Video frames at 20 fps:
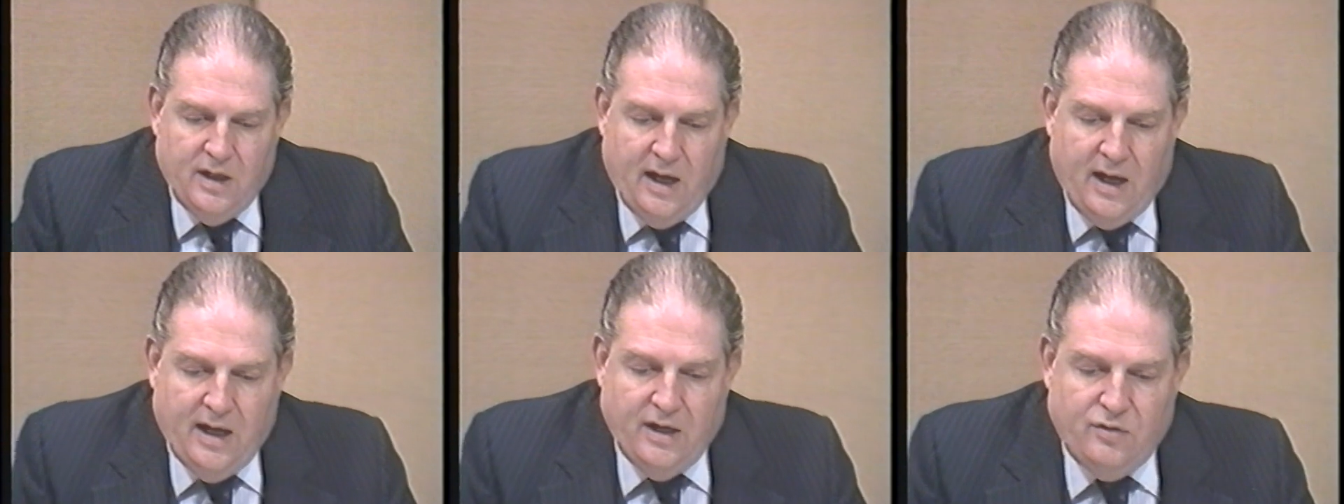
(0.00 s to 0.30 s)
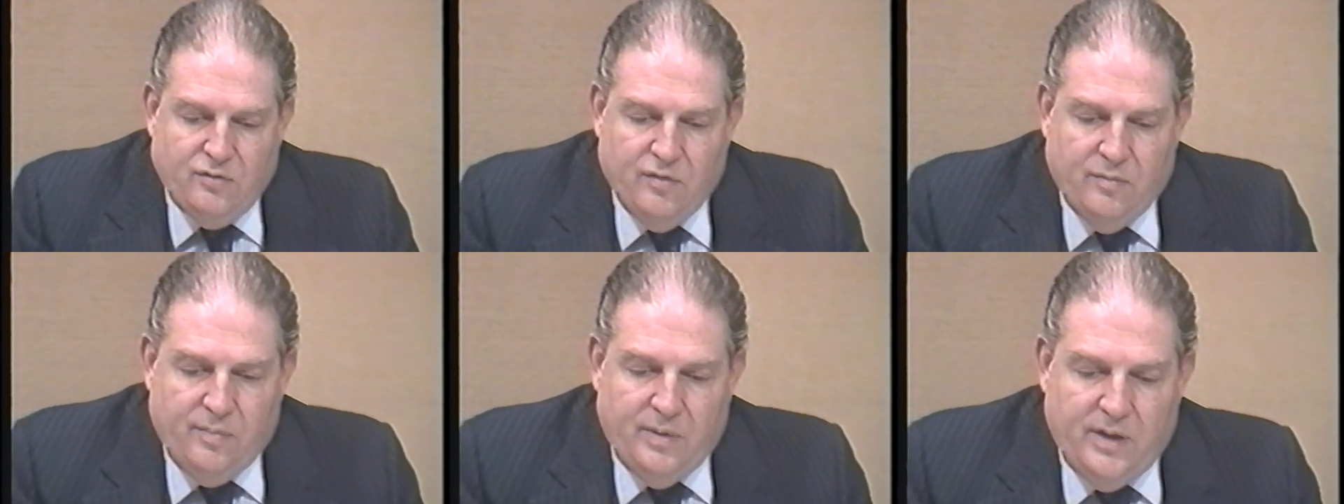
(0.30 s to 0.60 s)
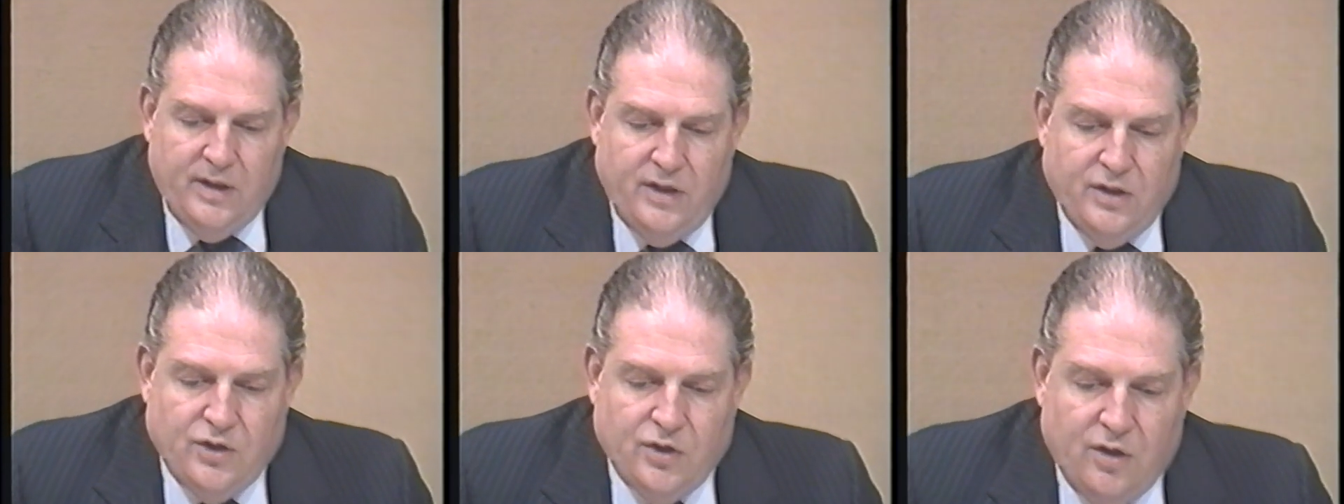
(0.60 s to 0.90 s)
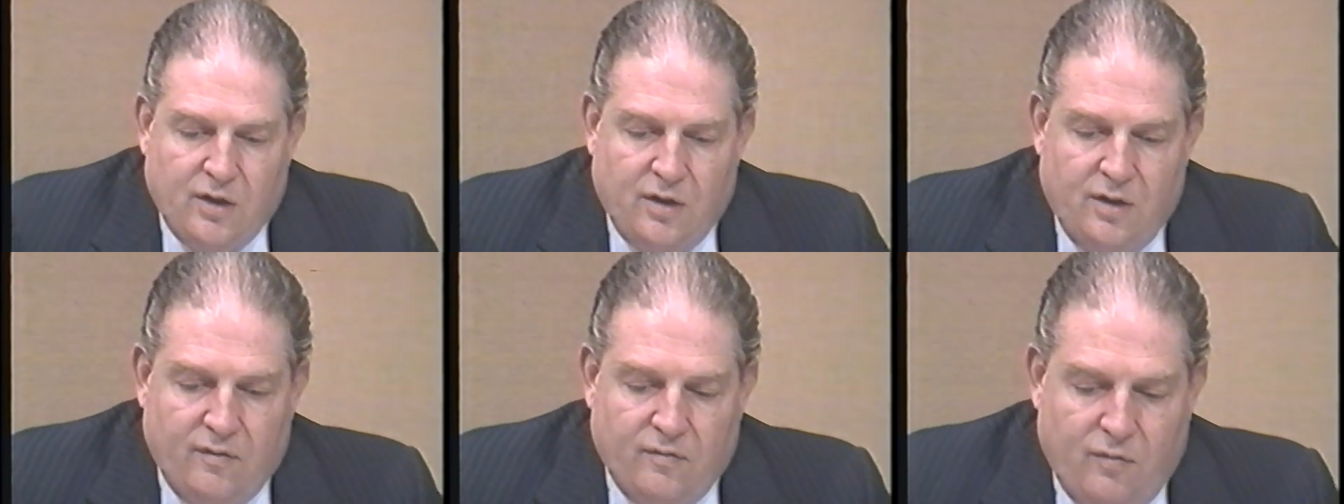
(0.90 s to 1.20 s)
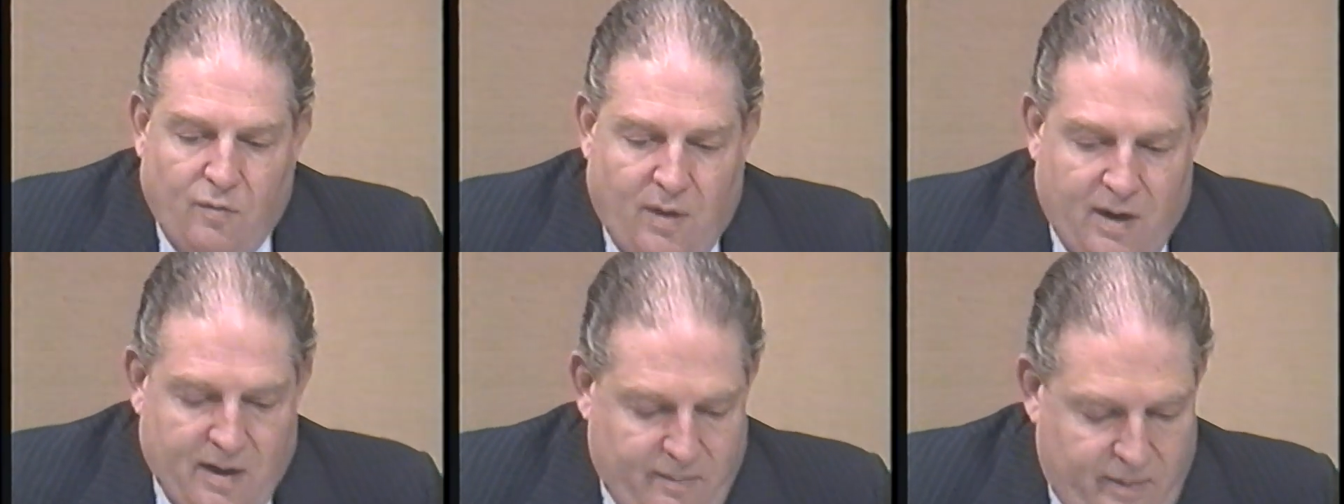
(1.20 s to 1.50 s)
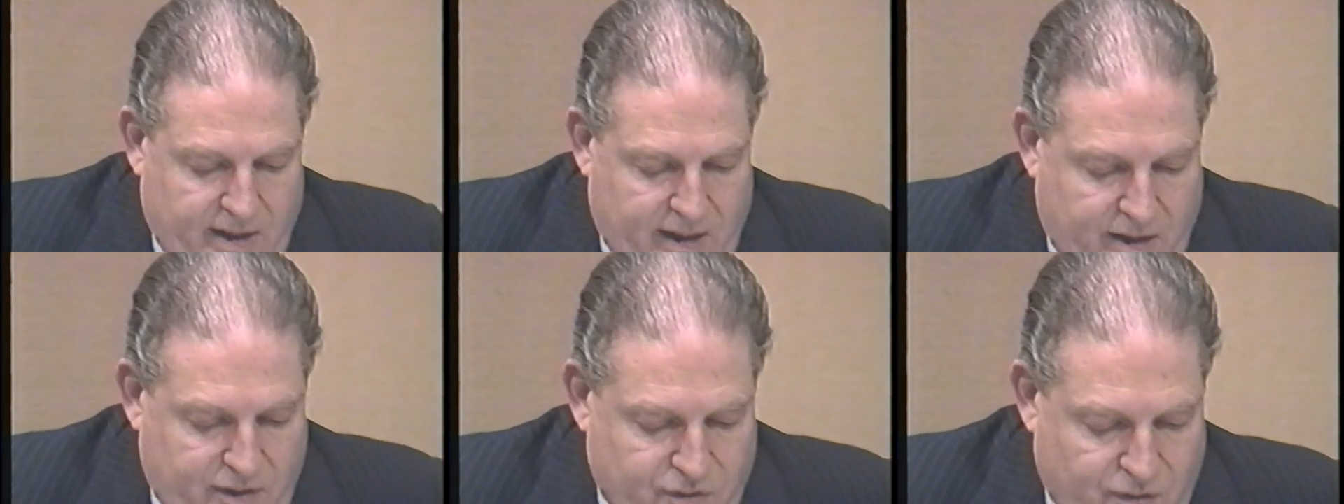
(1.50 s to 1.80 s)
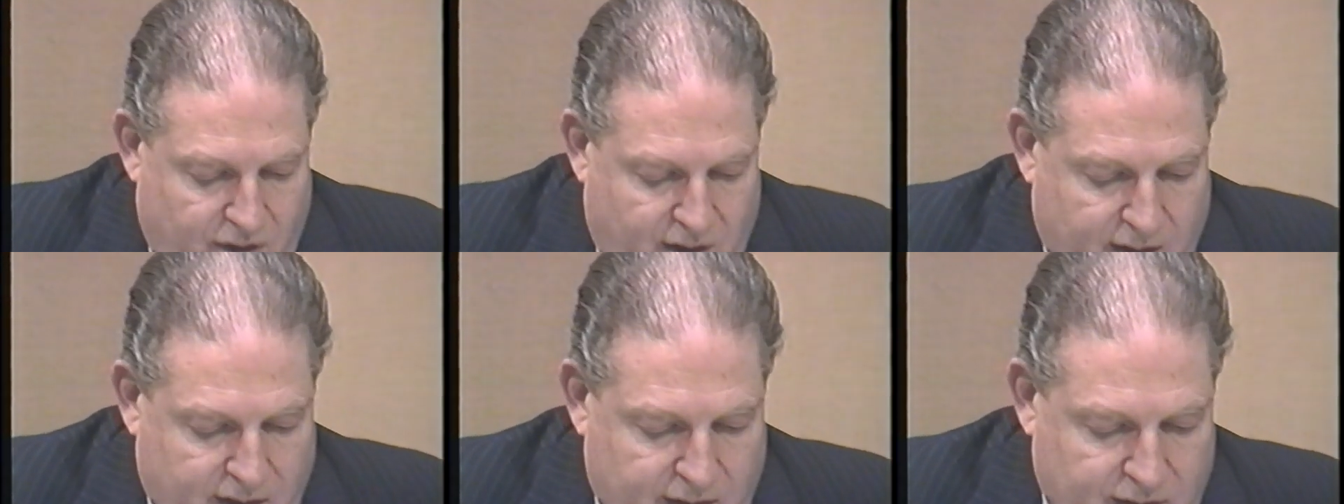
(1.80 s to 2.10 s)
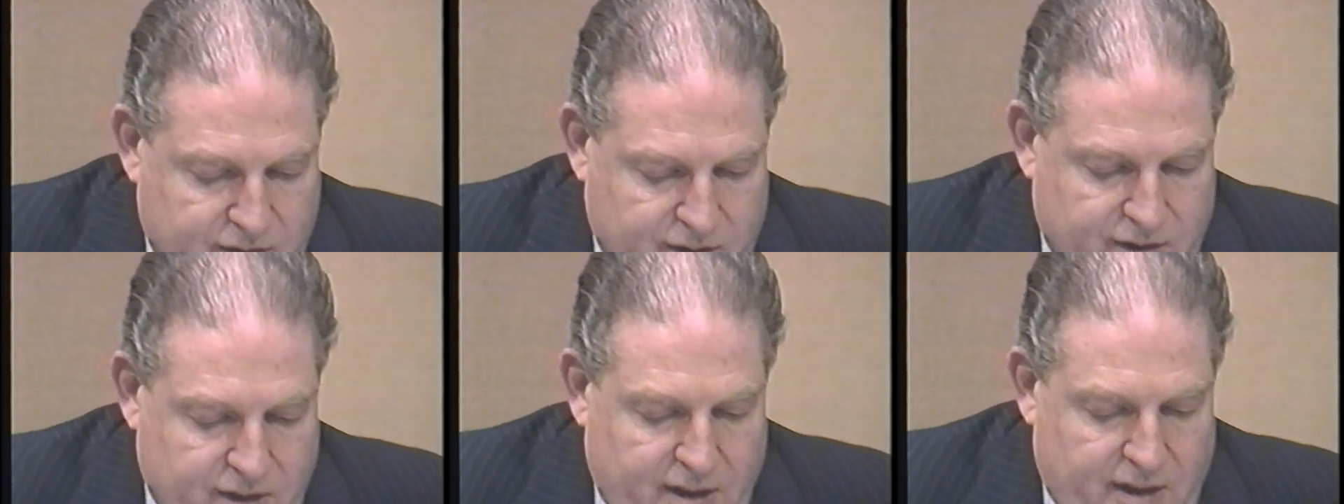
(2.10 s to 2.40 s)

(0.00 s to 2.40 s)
IEEE Journal of Quantum Electronics.